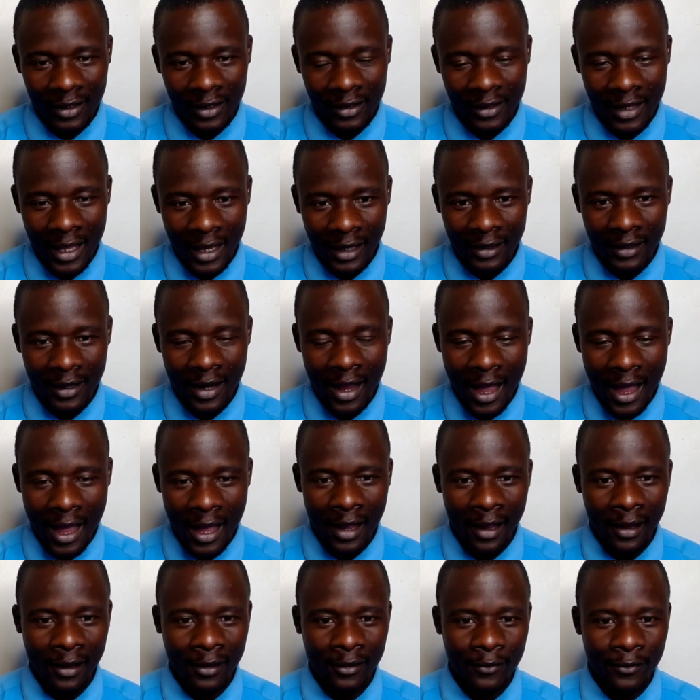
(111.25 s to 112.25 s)
that
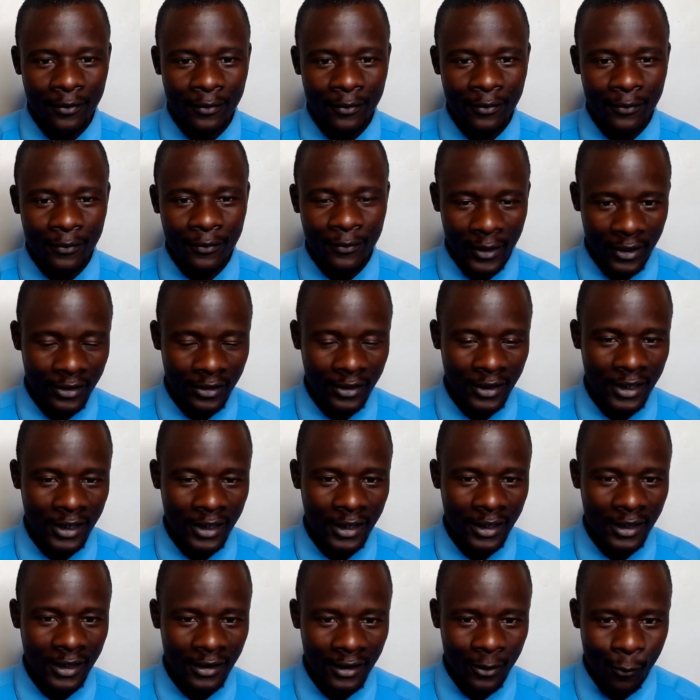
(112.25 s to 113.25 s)
are
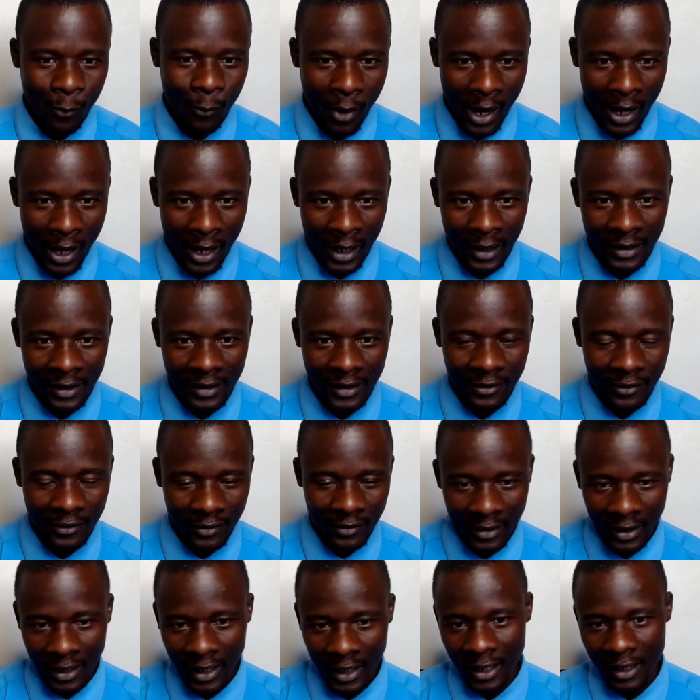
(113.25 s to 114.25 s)
facing the world
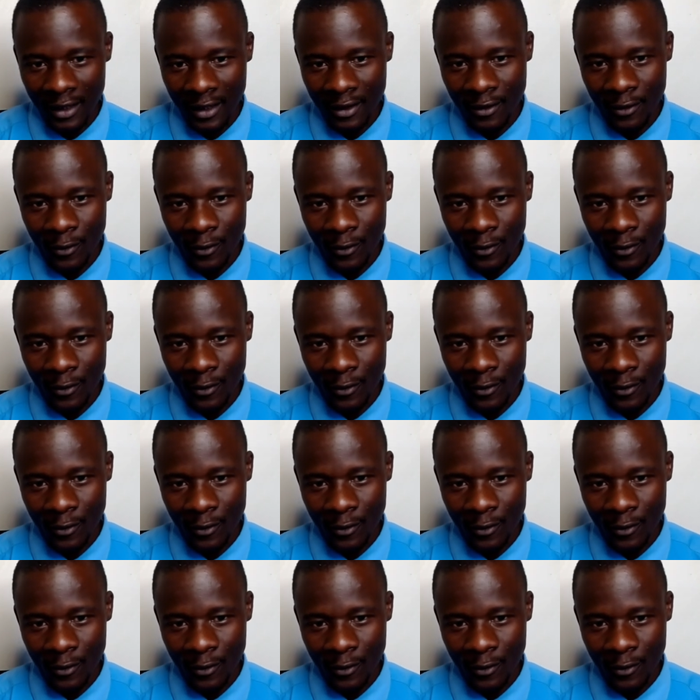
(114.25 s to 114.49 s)
today.